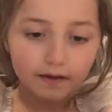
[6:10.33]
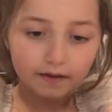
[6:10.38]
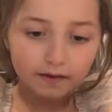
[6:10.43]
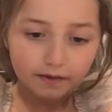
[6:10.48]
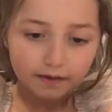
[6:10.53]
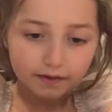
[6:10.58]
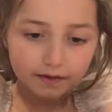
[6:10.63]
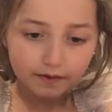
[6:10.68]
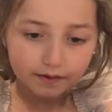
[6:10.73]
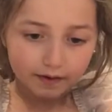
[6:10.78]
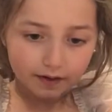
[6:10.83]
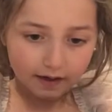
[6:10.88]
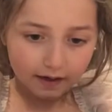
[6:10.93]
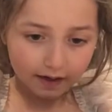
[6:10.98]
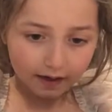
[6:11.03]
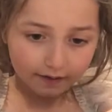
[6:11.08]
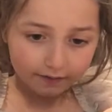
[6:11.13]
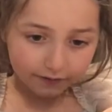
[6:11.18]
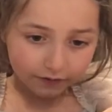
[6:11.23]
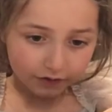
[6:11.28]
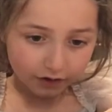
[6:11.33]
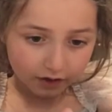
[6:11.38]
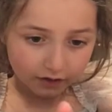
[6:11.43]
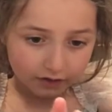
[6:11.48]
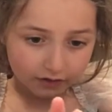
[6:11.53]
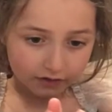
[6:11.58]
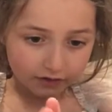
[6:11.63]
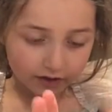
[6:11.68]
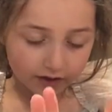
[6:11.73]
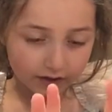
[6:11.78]
you can have
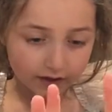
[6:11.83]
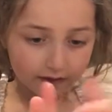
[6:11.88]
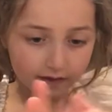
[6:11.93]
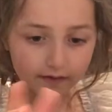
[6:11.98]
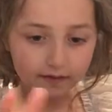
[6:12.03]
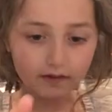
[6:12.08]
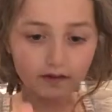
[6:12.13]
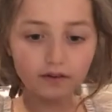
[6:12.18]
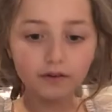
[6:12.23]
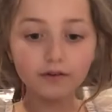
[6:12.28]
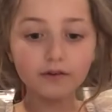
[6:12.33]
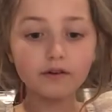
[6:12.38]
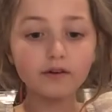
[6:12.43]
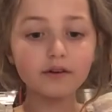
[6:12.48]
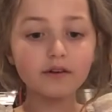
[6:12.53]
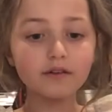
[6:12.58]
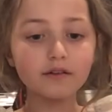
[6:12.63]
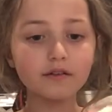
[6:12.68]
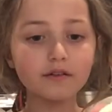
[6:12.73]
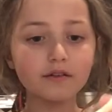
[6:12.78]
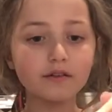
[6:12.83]
just cheese in yours,